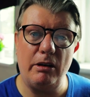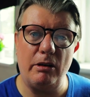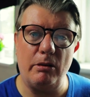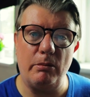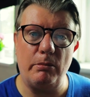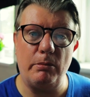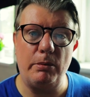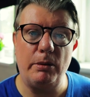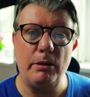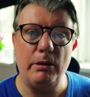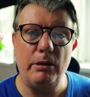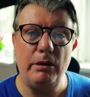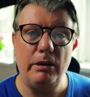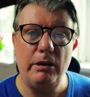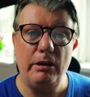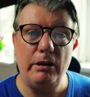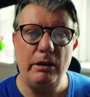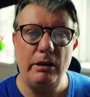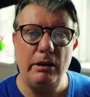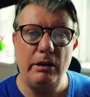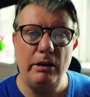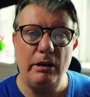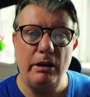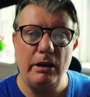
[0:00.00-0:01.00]
up
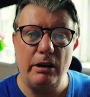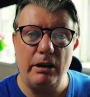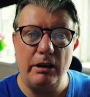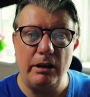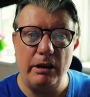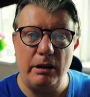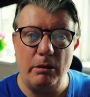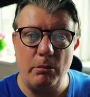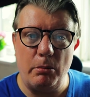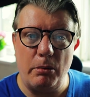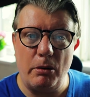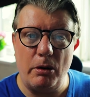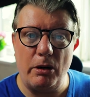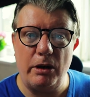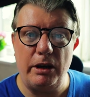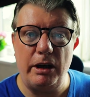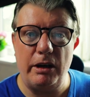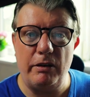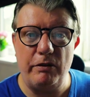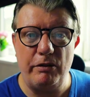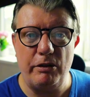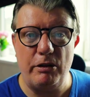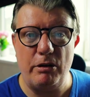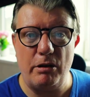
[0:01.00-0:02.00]
the body
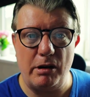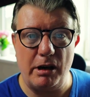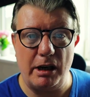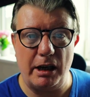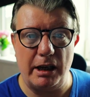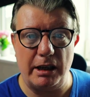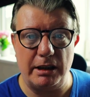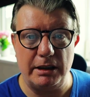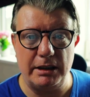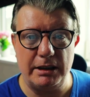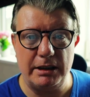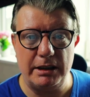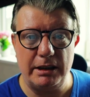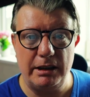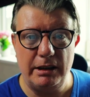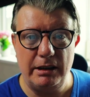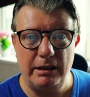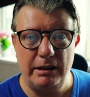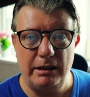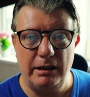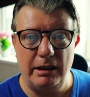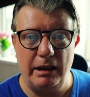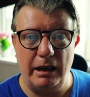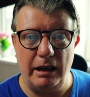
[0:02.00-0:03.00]
of Christ.
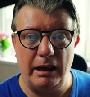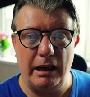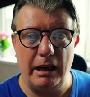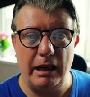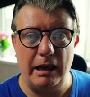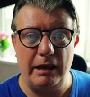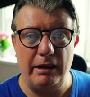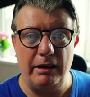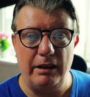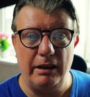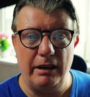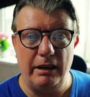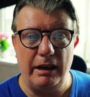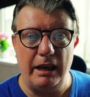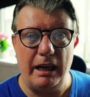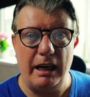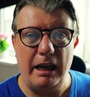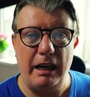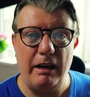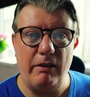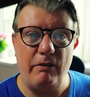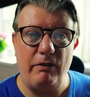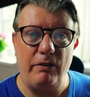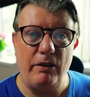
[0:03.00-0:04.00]
And
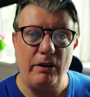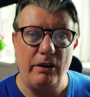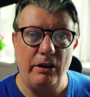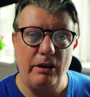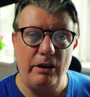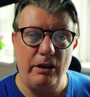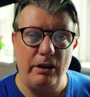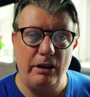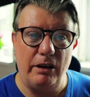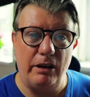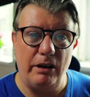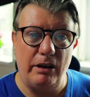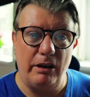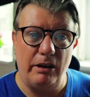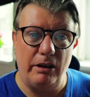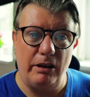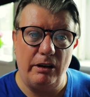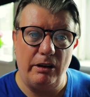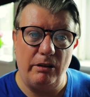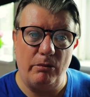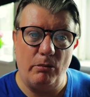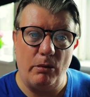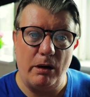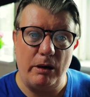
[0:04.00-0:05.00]
if,
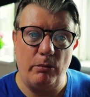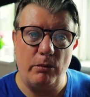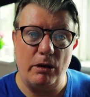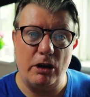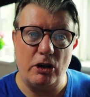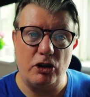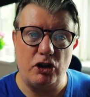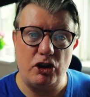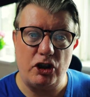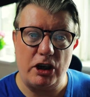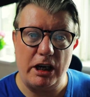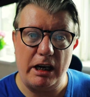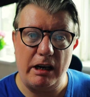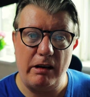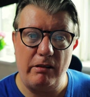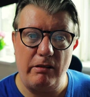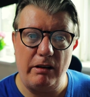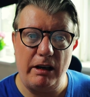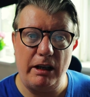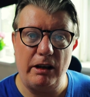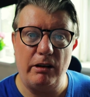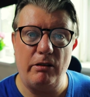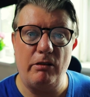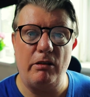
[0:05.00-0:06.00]
when we're
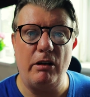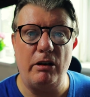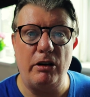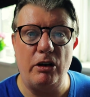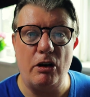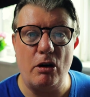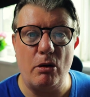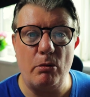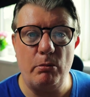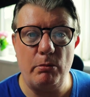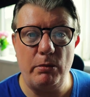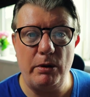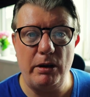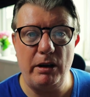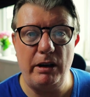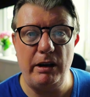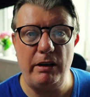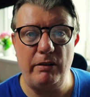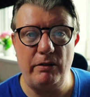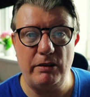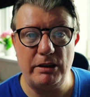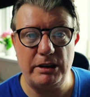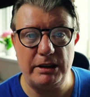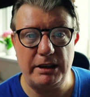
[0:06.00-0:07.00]
sharing, there are
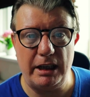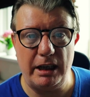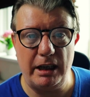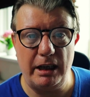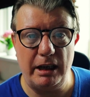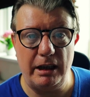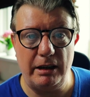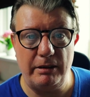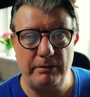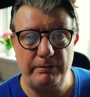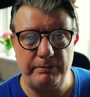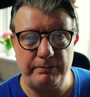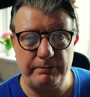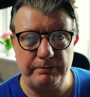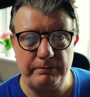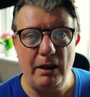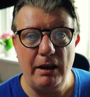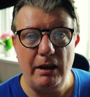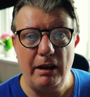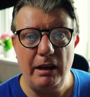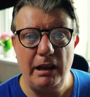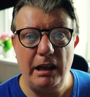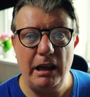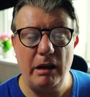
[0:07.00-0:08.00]
non-believers there,
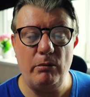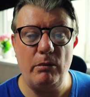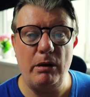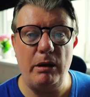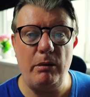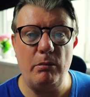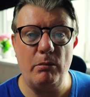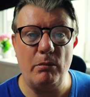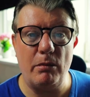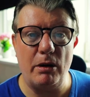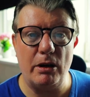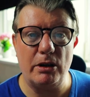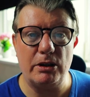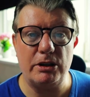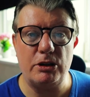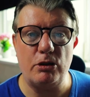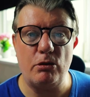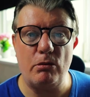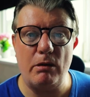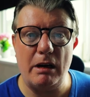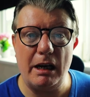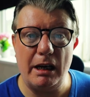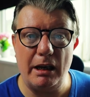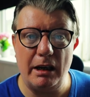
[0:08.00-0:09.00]
then we must
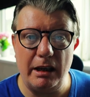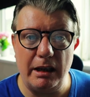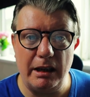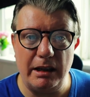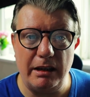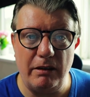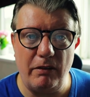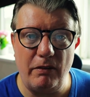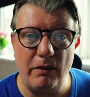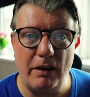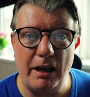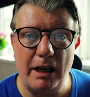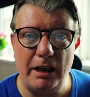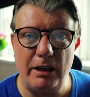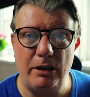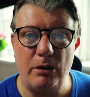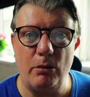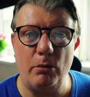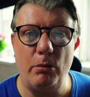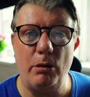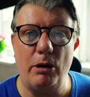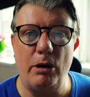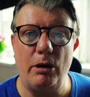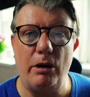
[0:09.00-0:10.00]
rightly divide
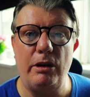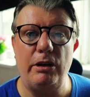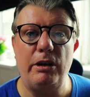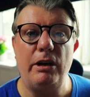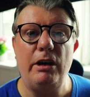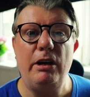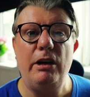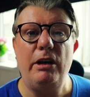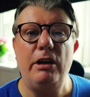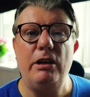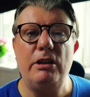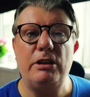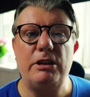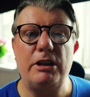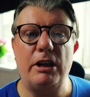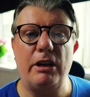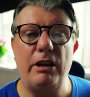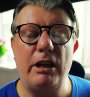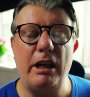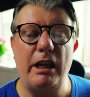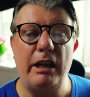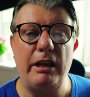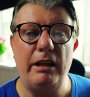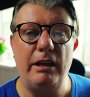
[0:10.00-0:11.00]
the word so
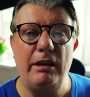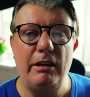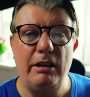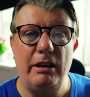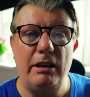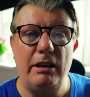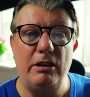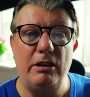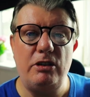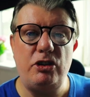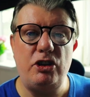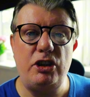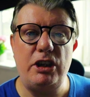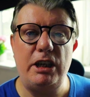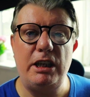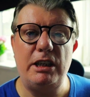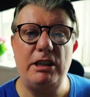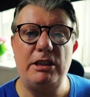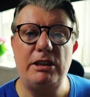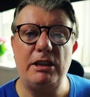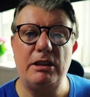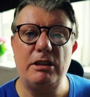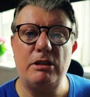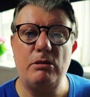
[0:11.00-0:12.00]
that
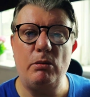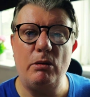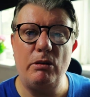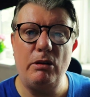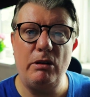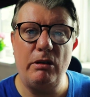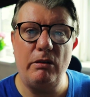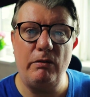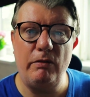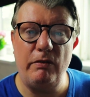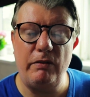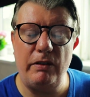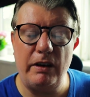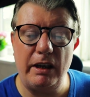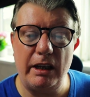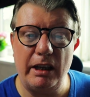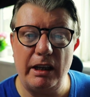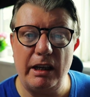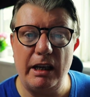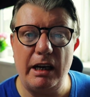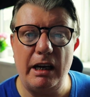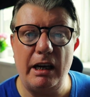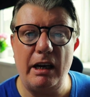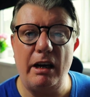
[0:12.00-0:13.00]
Jesus will convict
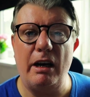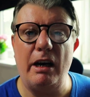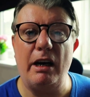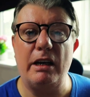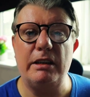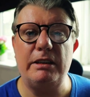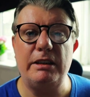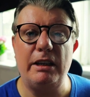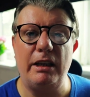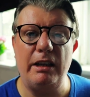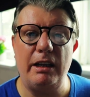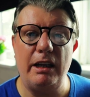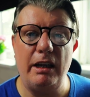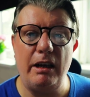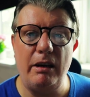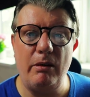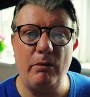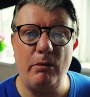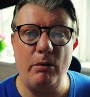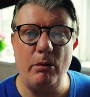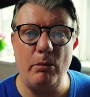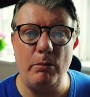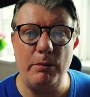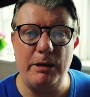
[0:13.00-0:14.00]
their heart and they
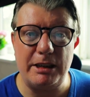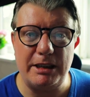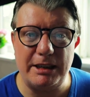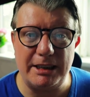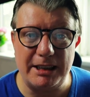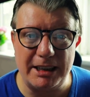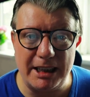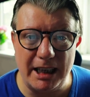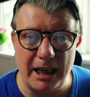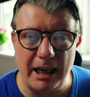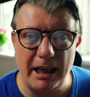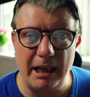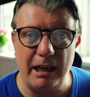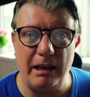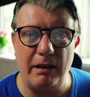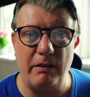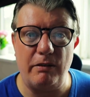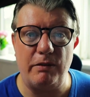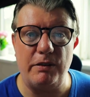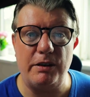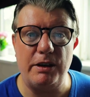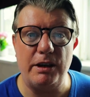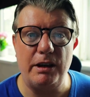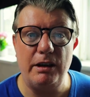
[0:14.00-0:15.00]
will be
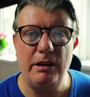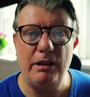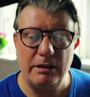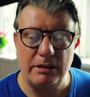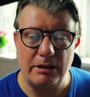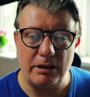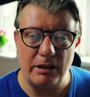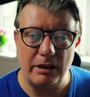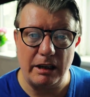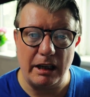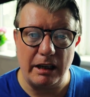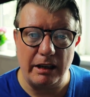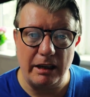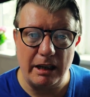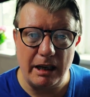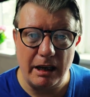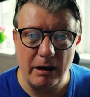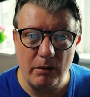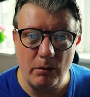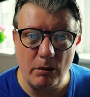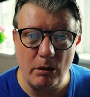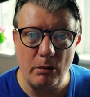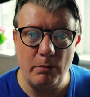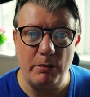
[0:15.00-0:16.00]
saved, so that
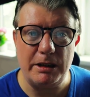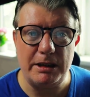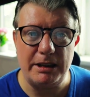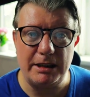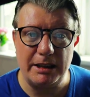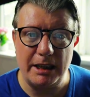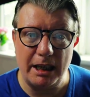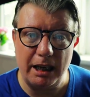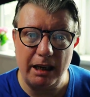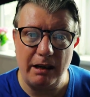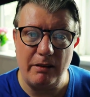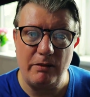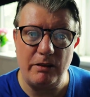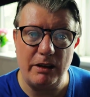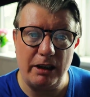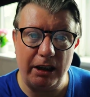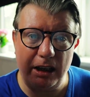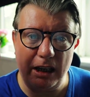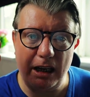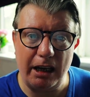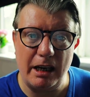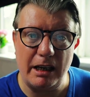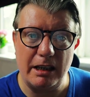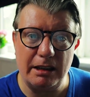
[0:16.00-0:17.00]
they will be saved.
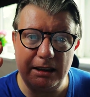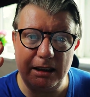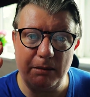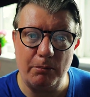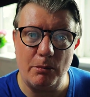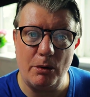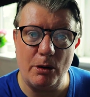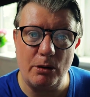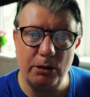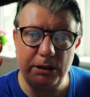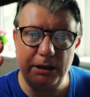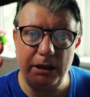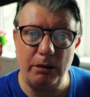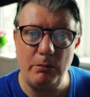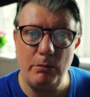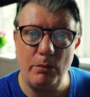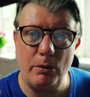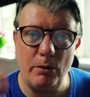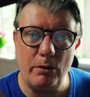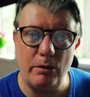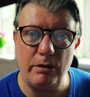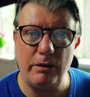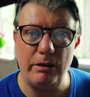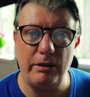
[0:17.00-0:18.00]
And that is the most
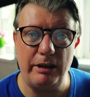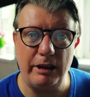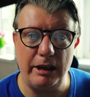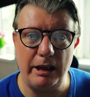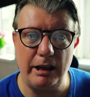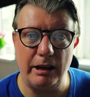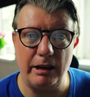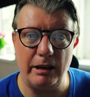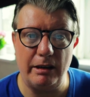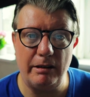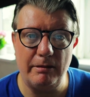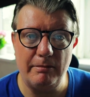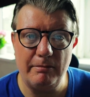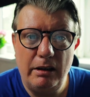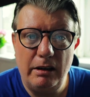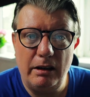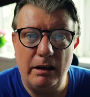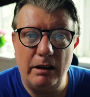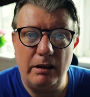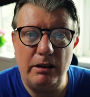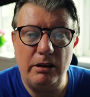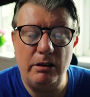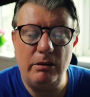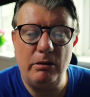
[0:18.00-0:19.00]
important thing.
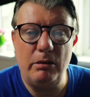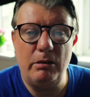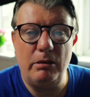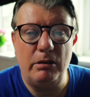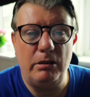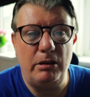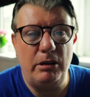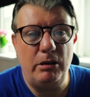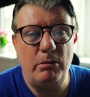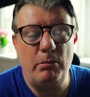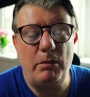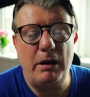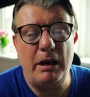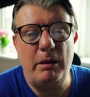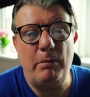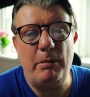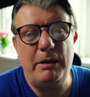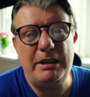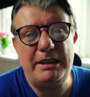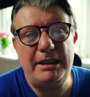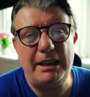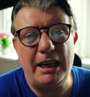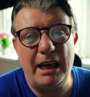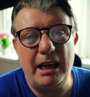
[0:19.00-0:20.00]
And you, you may
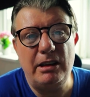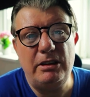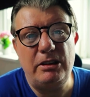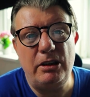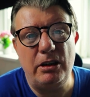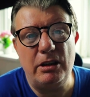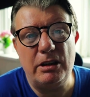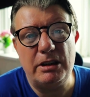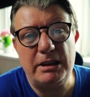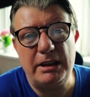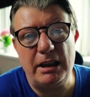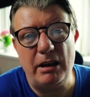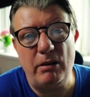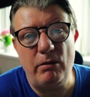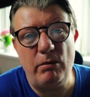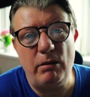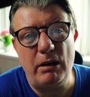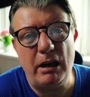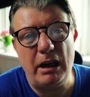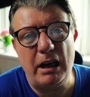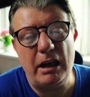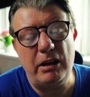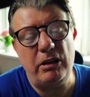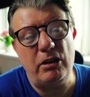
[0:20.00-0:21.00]
be saying to yourself,
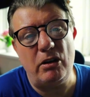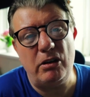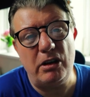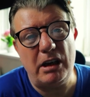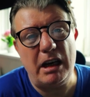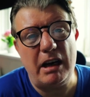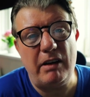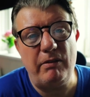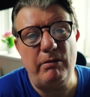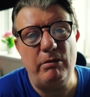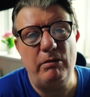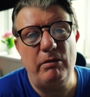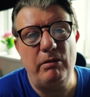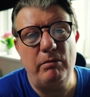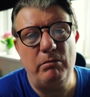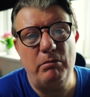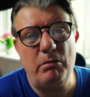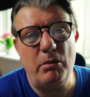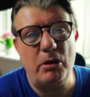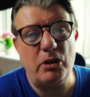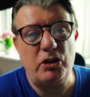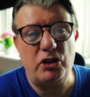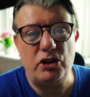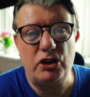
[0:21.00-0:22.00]
well, I don't have
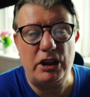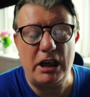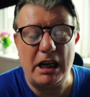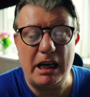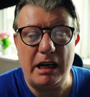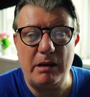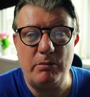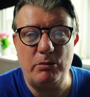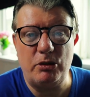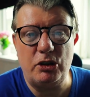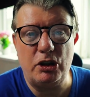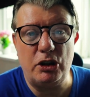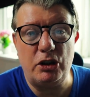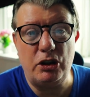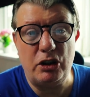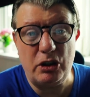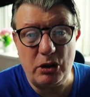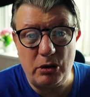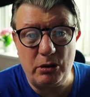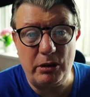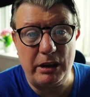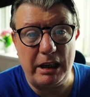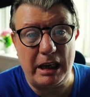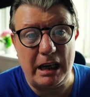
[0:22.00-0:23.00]
much time to
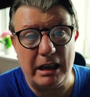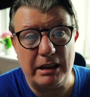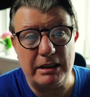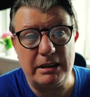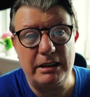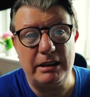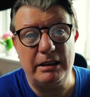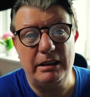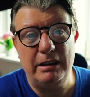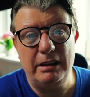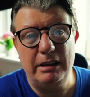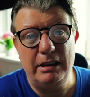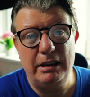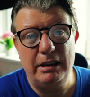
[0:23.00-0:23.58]
do that,